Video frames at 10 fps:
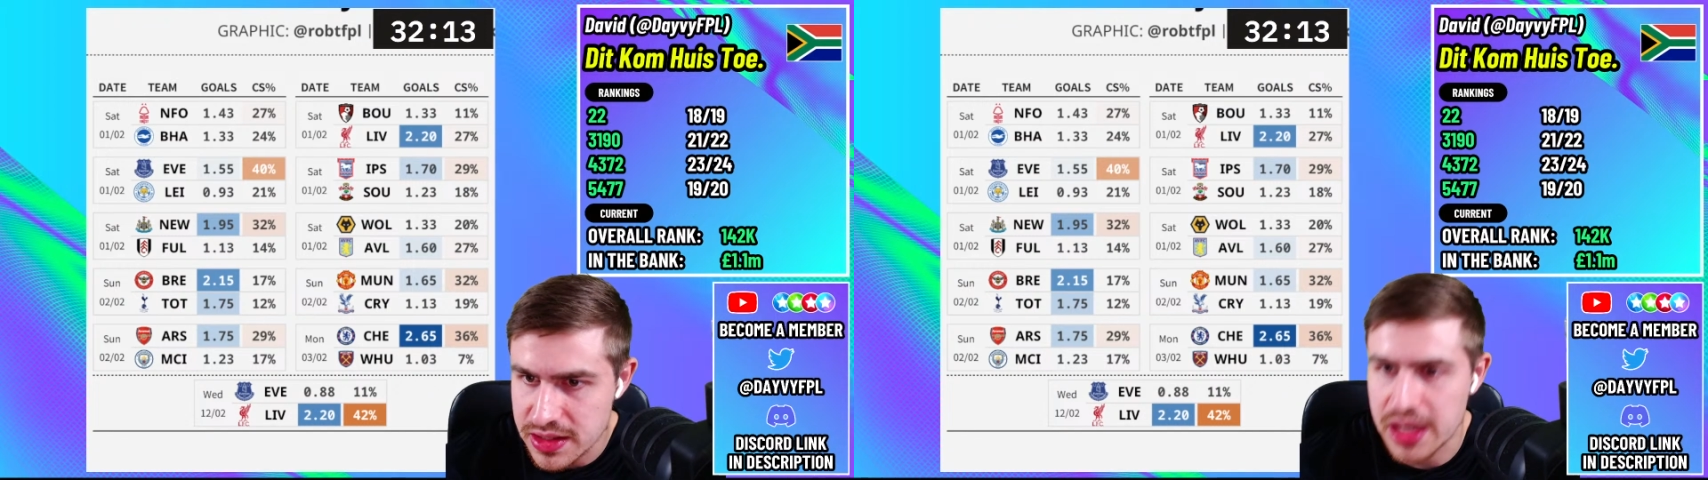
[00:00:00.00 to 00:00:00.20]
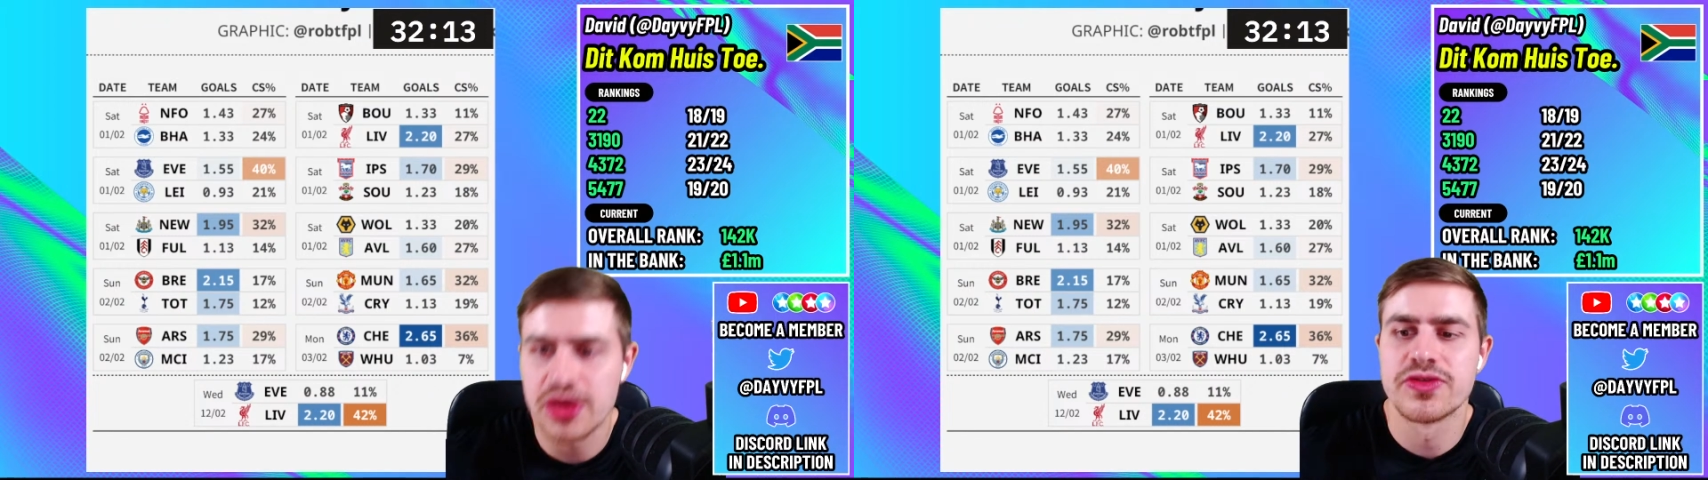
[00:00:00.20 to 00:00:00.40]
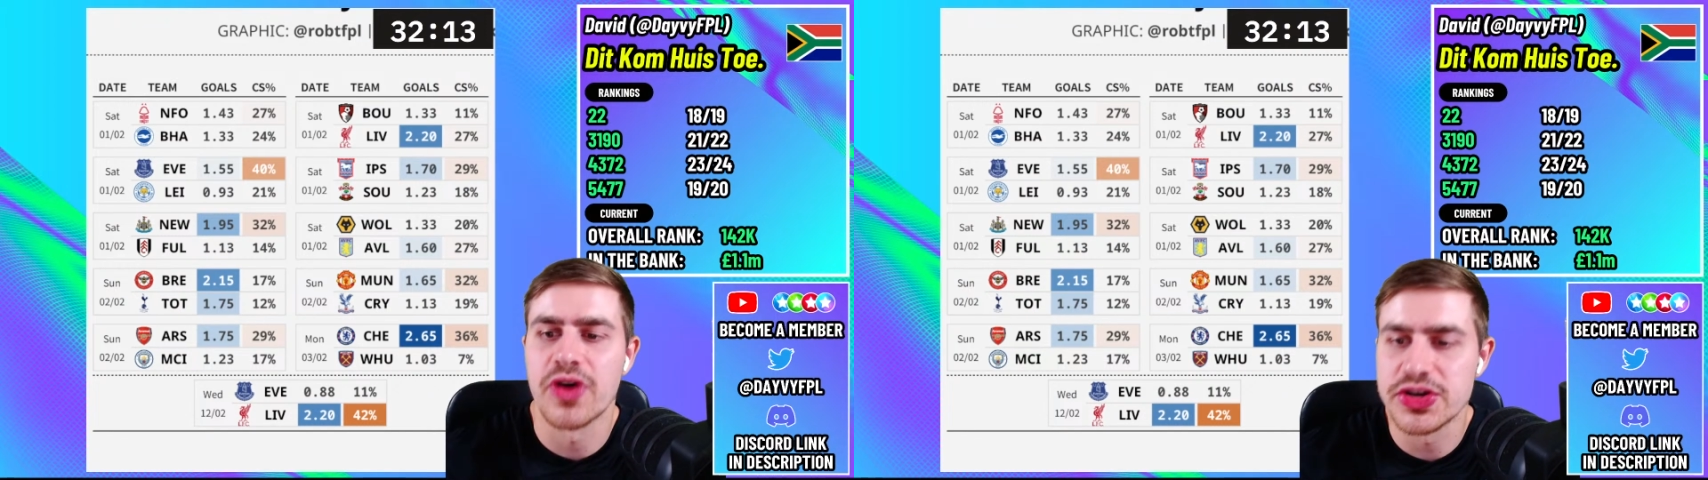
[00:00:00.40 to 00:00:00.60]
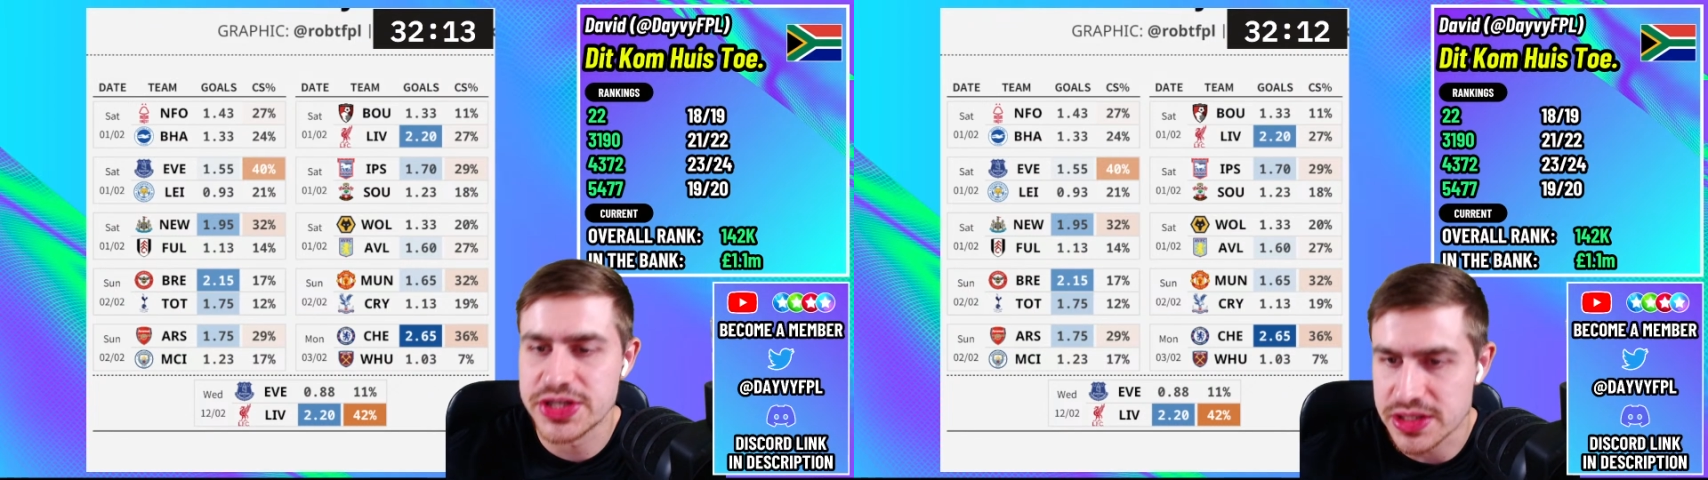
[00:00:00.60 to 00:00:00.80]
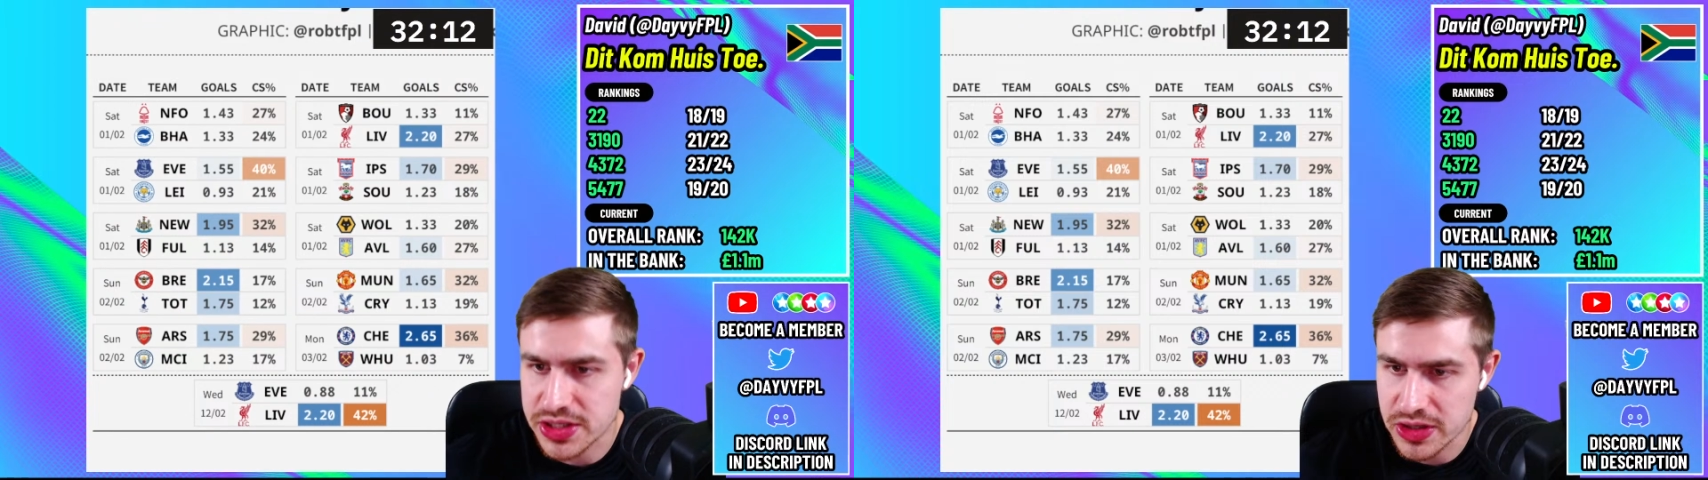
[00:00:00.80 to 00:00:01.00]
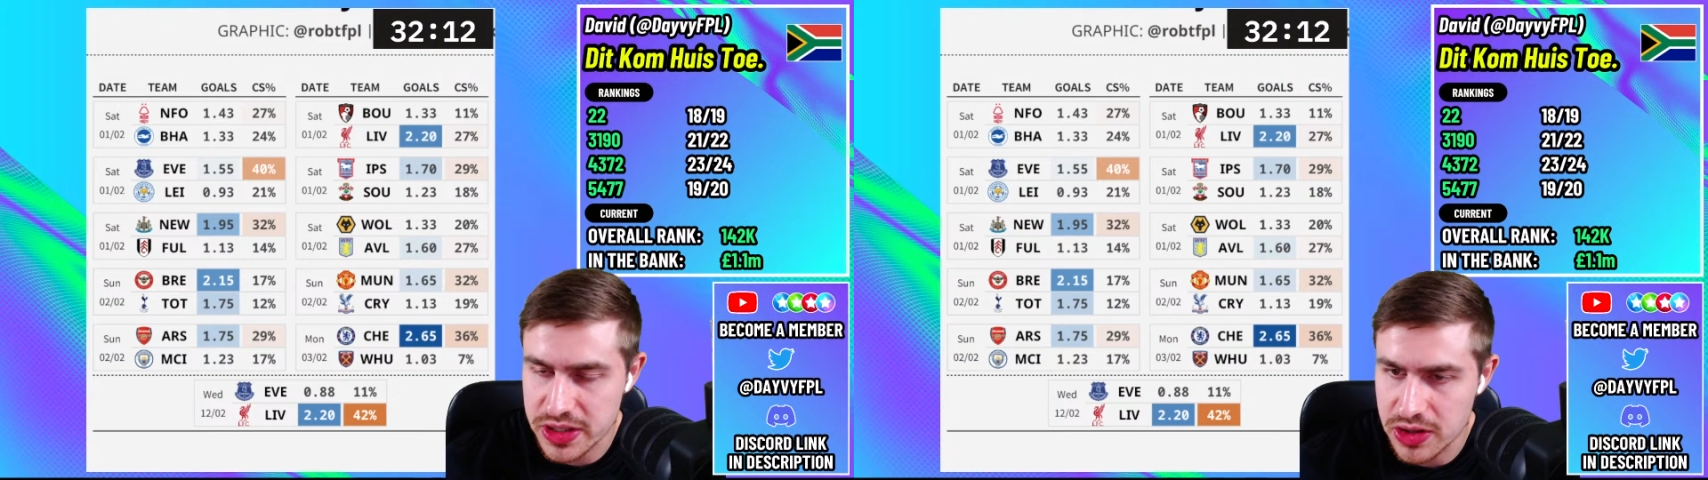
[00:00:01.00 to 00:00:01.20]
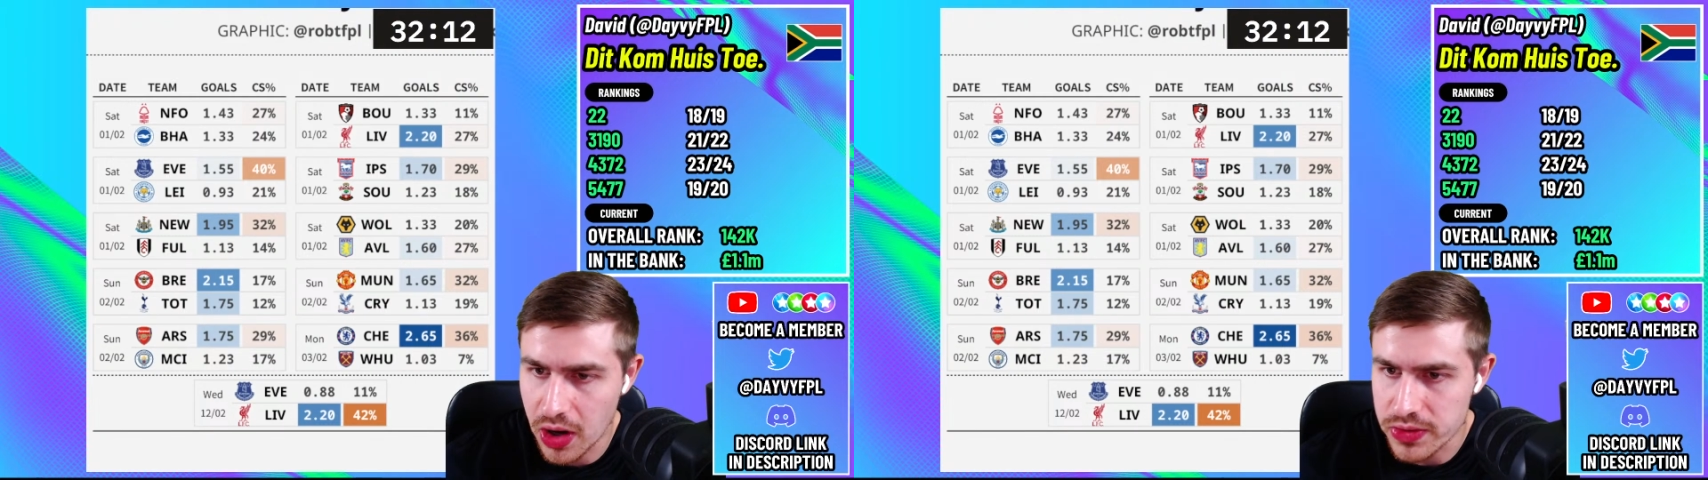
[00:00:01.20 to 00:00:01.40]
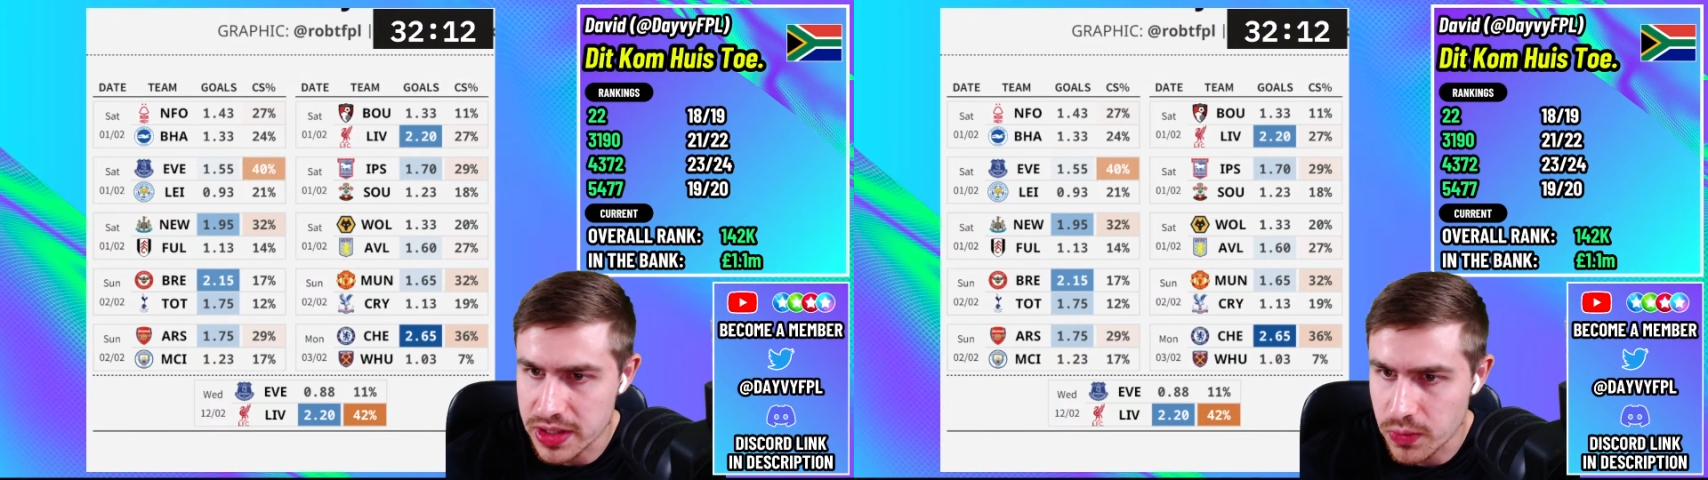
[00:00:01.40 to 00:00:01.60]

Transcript: and you got Rodgers in, so you're looking golden.